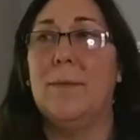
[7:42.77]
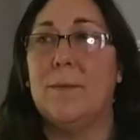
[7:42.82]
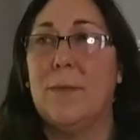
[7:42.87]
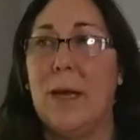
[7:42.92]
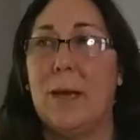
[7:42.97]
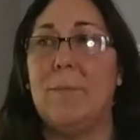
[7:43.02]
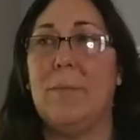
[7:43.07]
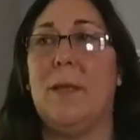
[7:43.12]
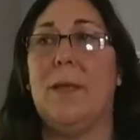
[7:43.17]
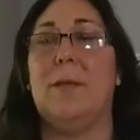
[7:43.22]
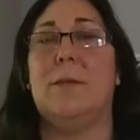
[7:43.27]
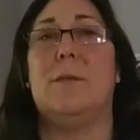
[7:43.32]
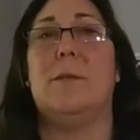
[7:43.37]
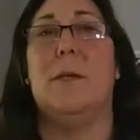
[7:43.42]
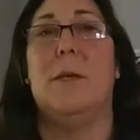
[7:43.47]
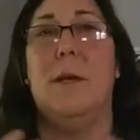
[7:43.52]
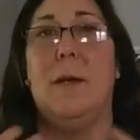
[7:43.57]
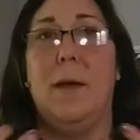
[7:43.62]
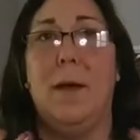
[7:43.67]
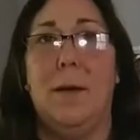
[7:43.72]
That means
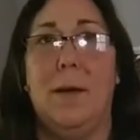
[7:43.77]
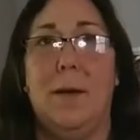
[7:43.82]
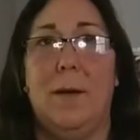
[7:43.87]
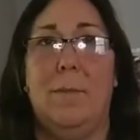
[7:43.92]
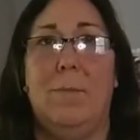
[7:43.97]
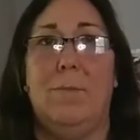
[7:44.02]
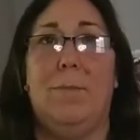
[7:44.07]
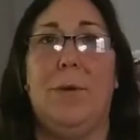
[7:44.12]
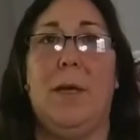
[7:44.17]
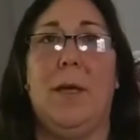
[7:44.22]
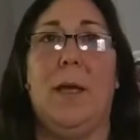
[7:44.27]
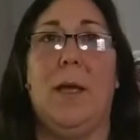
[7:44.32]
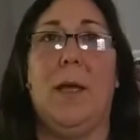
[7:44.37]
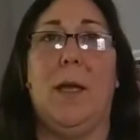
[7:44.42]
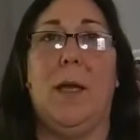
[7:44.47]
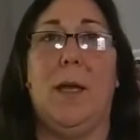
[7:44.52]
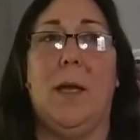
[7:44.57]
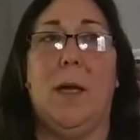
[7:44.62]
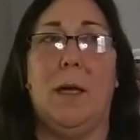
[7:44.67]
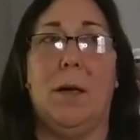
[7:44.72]

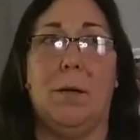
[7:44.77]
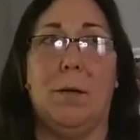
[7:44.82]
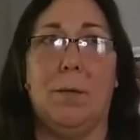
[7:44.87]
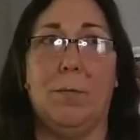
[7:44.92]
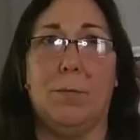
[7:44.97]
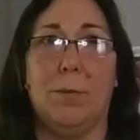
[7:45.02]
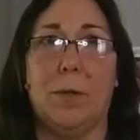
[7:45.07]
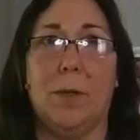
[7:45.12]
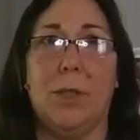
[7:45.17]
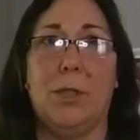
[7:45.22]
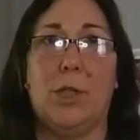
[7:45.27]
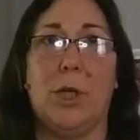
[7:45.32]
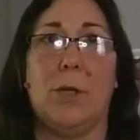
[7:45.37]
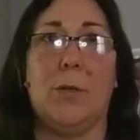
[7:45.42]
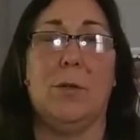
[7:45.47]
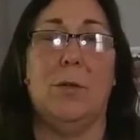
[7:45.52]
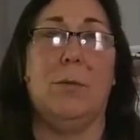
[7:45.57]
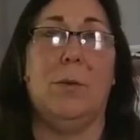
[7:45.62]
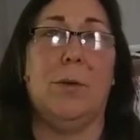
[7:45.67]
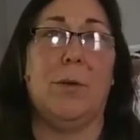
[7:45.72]
being really
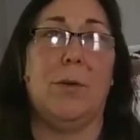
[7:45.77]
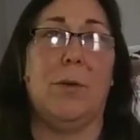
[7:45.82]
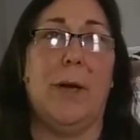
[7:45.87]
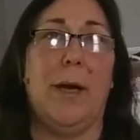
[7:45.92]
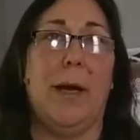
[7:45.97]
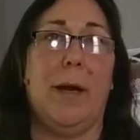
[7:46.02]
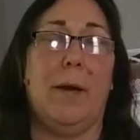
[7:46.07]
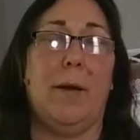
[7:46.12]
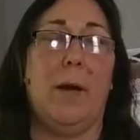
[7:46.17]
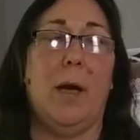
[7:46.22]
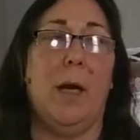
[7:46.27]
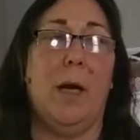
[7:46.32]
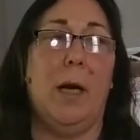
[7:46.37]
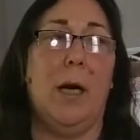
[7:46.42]
gentle with your hair.